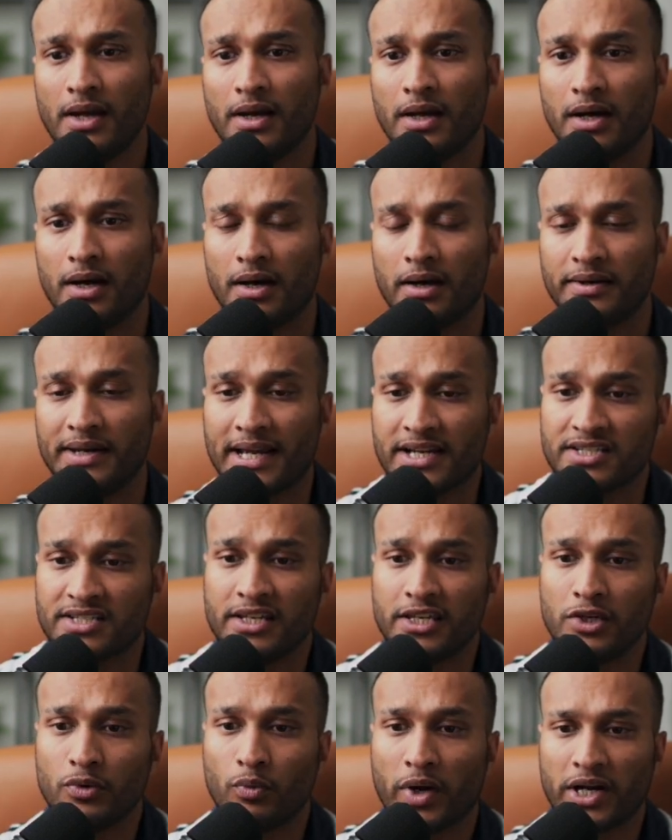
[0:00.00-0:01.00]
Next thing you
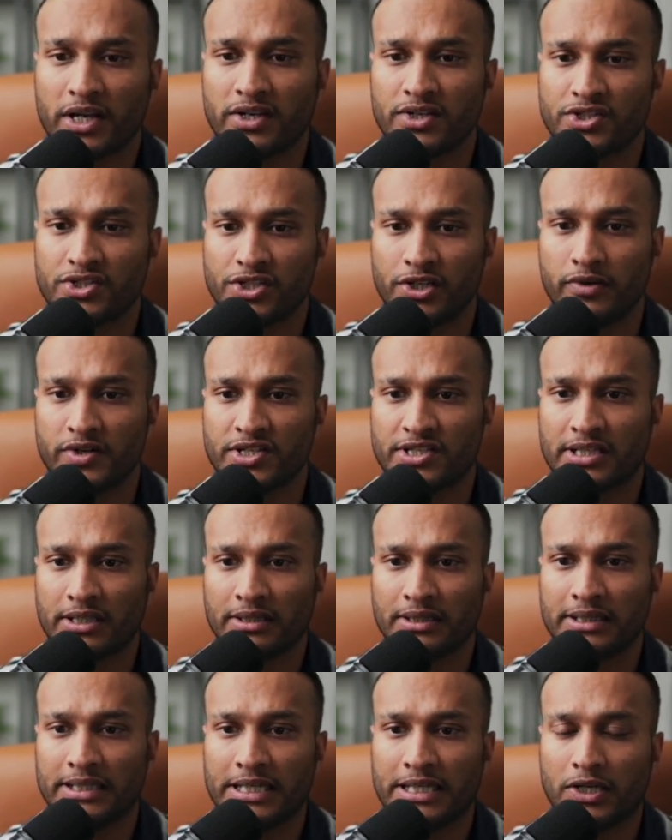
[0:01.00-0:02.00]
want to consider is the
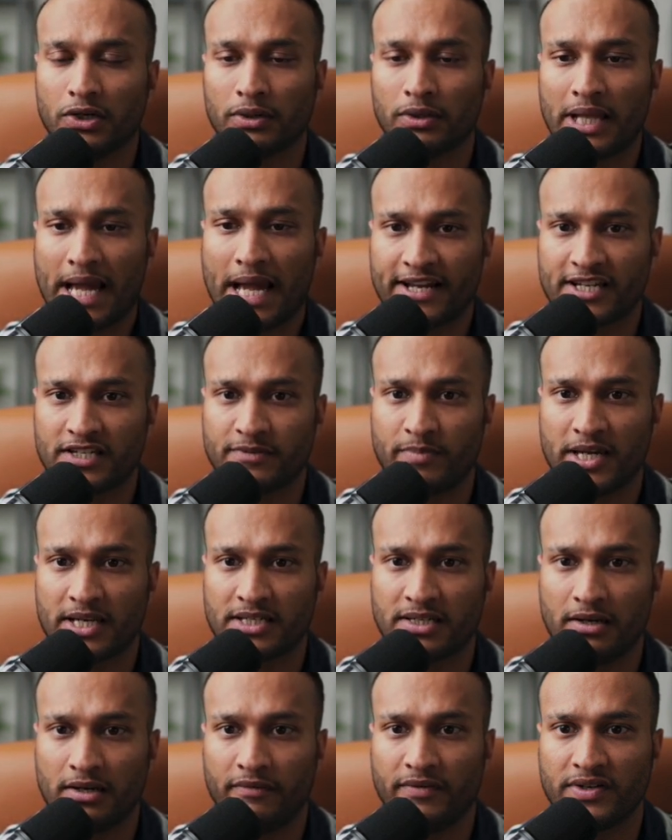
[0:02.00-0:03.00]
legal aspect
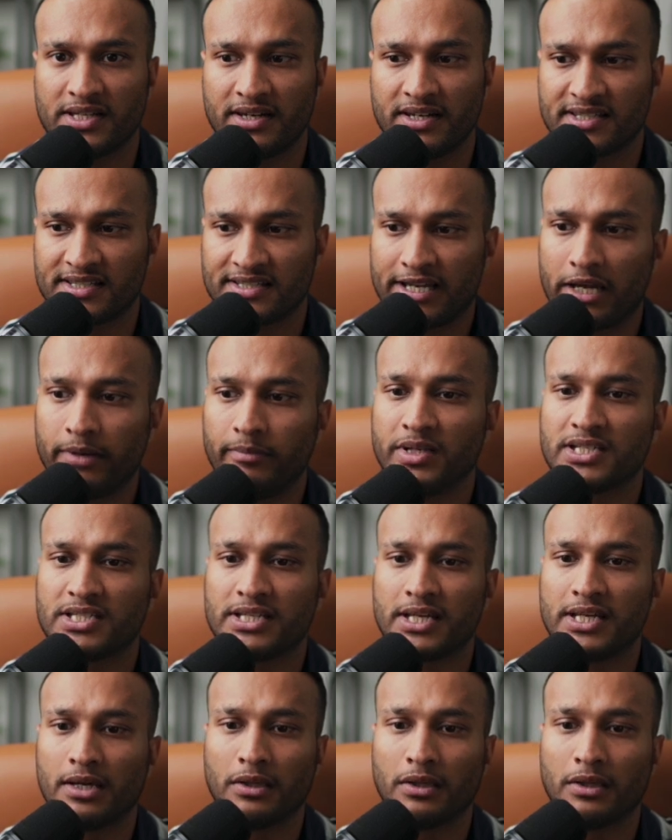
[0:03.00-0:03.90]
of an assignment sale.